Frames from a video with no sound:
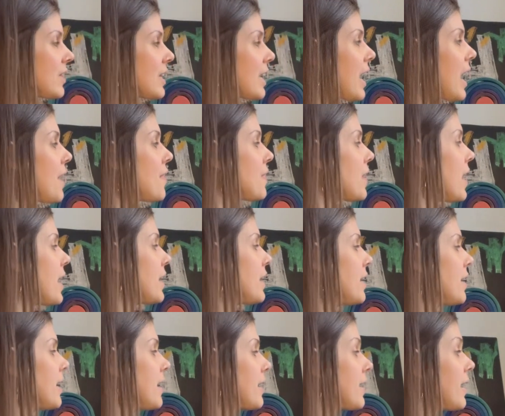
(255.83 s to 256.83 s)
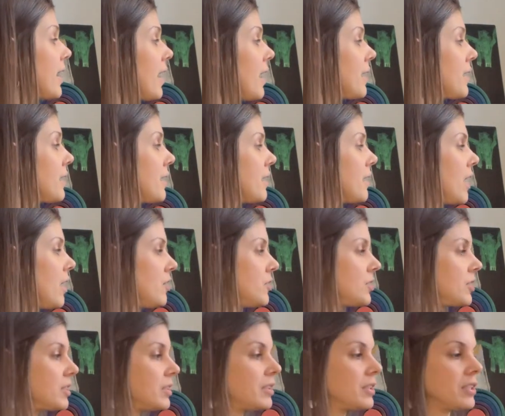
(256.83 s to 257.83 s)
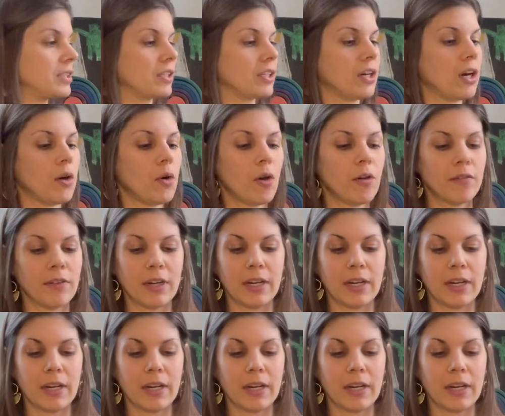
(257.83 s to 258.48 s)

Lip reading: And then again, I'll just go over,